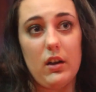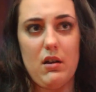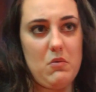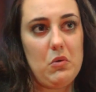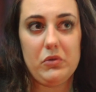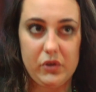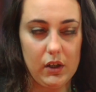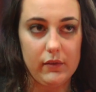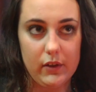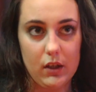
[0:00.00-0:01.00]
I won't
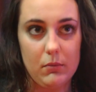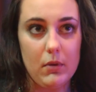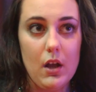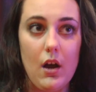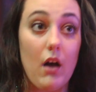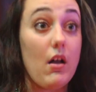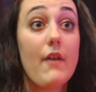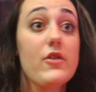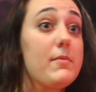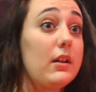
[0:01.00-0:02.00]
serve them. I'll offer
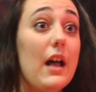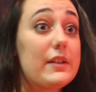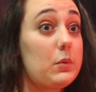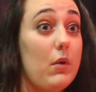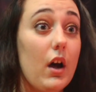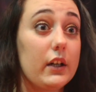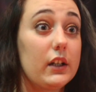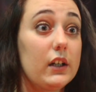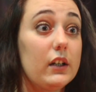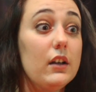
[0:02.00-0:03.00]
them a glass of
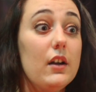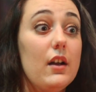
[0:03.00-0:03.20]
water